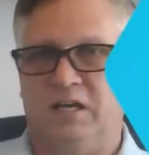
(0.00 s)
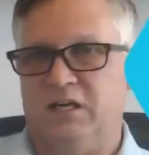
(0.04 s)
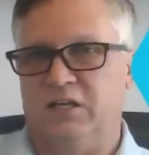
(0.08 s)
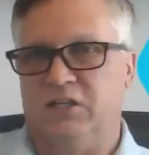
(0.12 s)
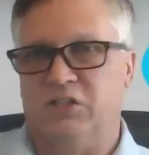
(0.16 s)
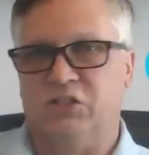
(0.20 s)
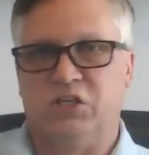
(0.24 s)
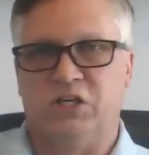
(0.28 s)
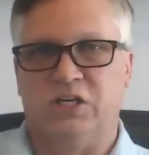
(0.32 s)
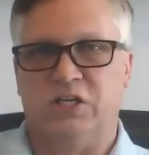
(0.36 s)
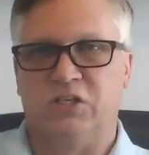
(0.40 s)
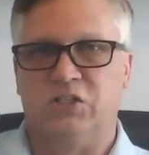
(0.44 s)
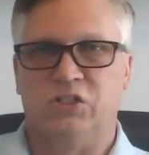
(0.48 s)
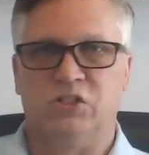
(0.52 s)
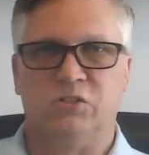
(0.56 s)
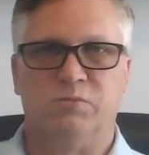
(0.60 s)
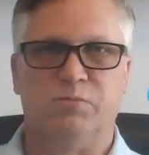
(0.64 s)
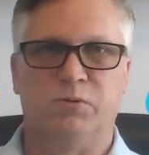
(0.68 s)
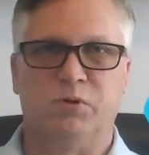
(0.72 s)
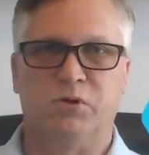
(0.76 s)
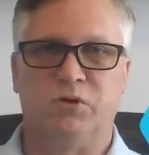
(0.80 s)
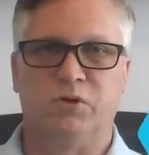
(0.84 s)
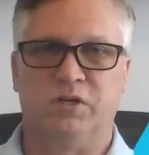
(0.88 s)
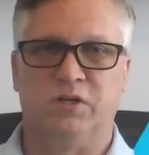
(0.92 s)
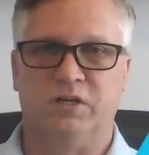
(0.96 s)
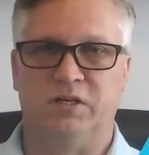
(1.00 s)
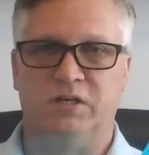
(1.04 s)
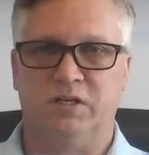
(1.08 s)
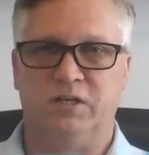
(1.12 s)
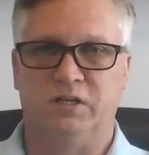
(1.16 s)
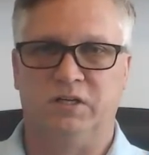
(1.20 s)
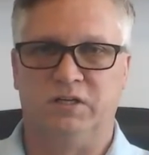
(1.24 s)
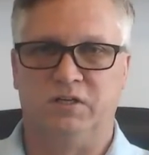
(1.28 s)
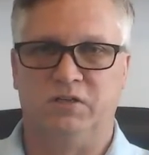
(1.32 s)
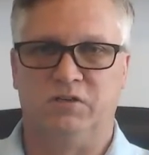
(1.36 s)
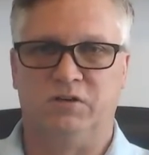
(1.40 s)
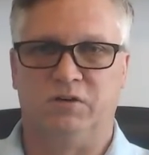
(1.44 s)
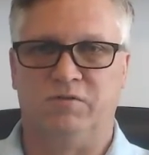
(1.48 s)
it changes per, eh,
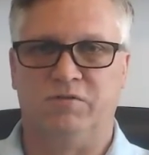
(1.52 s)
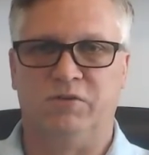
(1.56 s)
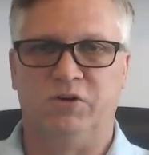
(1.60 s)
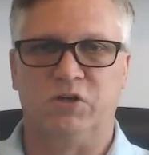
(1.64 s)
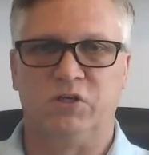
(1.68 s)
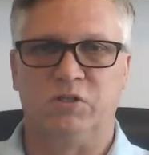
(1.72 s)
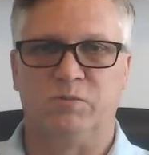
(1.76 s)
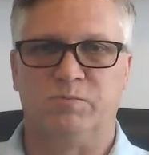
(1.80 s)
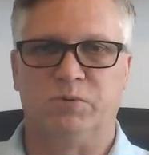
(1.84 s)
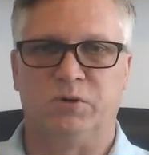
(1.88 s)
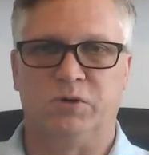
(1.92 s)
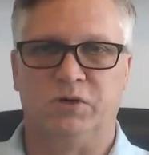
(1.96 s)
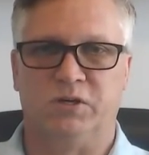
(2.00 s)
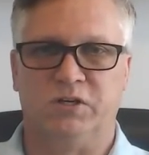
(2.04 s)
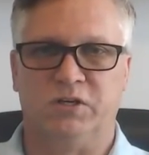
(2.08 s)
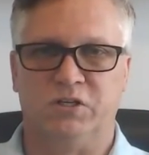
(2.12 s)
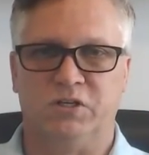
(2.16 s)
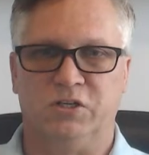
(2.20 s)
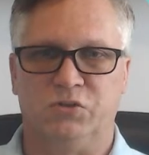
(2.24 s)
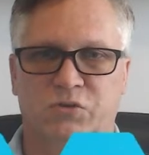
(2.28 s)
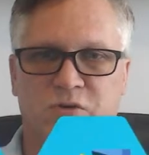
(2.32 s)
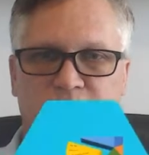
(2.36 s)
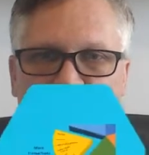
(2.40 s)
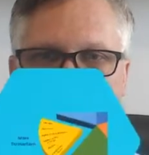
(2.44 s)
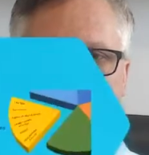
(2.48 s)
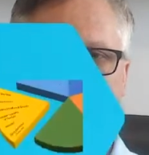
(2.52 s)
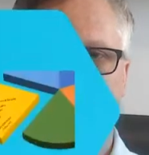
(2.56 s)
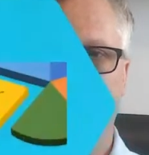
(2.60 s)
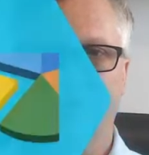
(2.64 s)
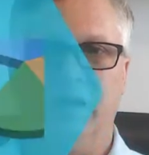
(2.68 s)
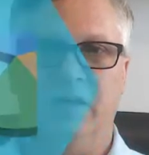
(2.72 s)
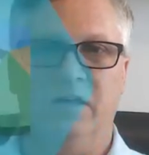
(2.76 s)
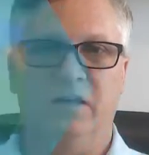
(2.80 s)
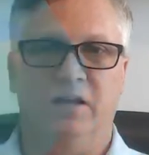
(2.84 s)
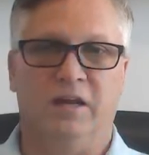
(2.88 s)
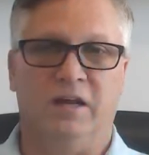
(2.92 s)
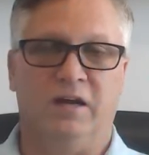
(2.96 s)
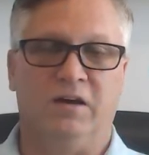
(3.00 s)
you know, it varies per industry.
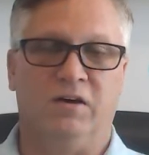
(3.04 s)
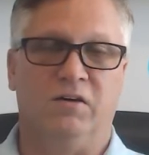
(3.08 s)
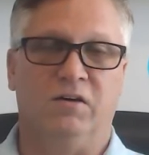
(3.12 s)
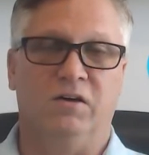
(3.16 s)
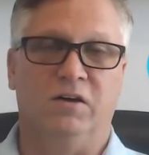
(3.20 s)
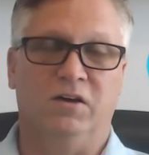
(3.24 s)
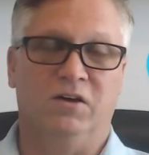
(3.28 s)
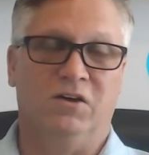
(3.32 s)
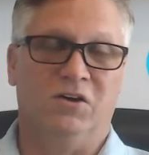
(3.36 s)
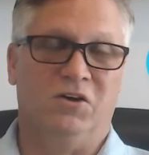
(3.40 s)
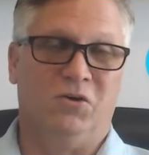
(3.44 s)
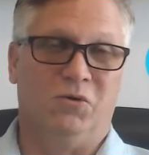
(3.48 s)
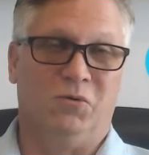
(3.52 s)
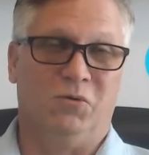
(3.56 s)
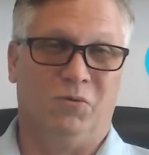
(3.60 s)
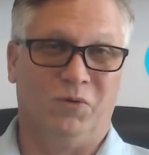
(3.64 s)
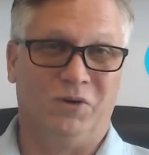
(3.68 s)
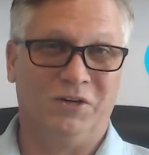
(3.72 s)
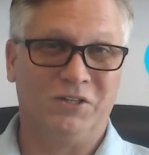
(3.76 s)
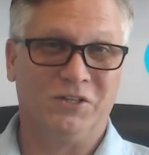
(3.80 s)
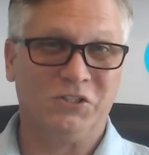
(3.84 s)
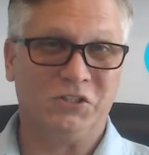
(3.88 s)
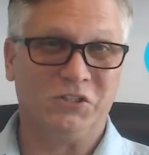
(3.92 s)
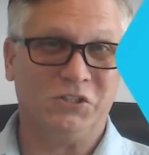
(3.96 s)
Now, once